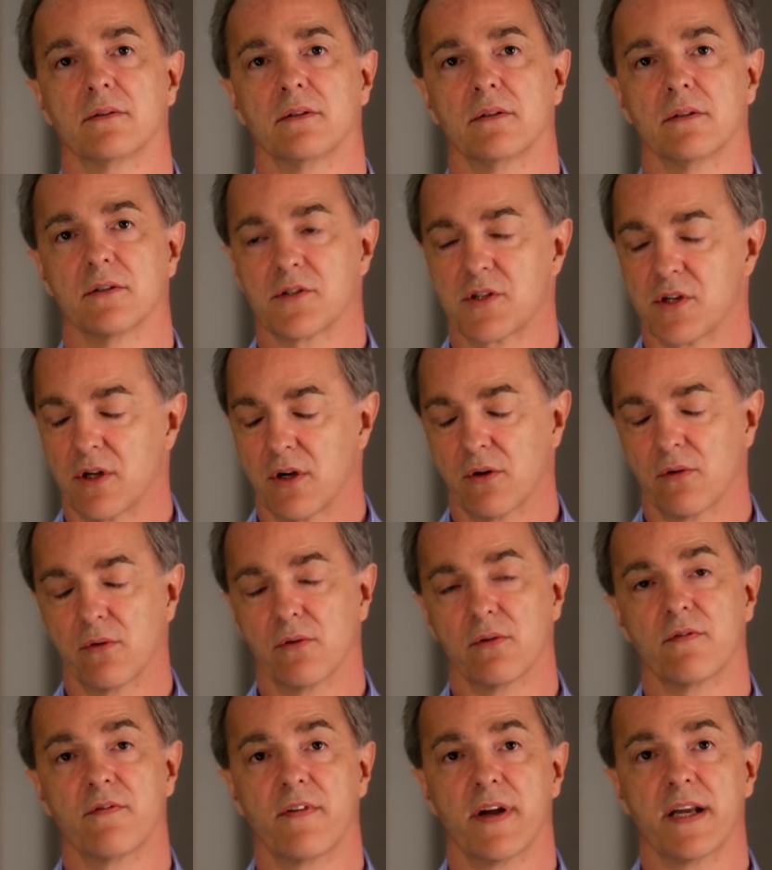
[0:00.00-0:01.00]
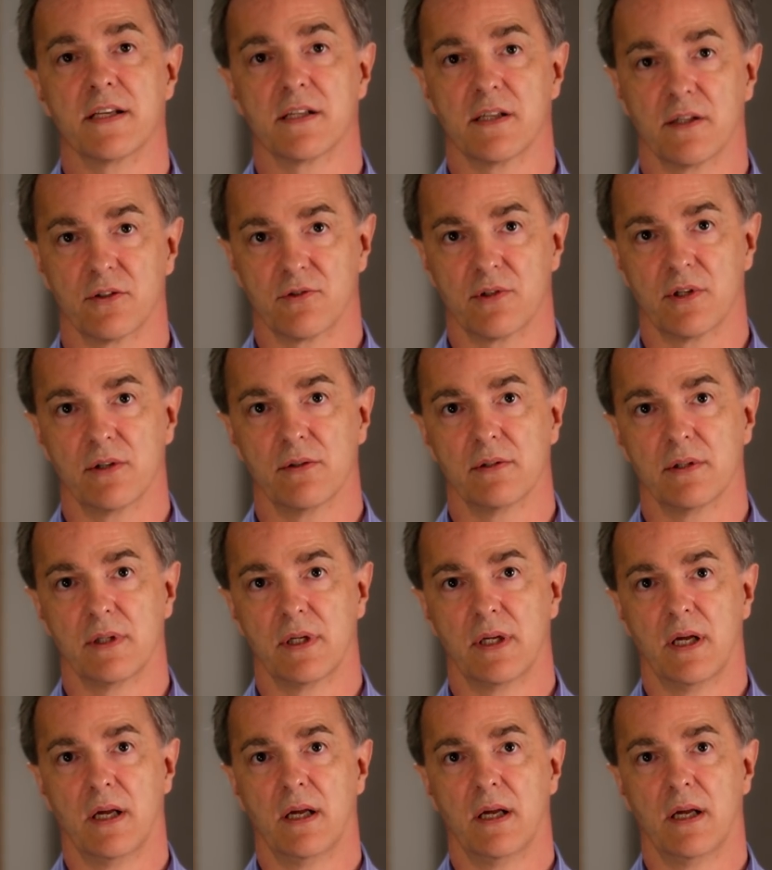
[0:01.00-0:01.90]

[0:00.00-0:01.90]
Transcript: also phase control.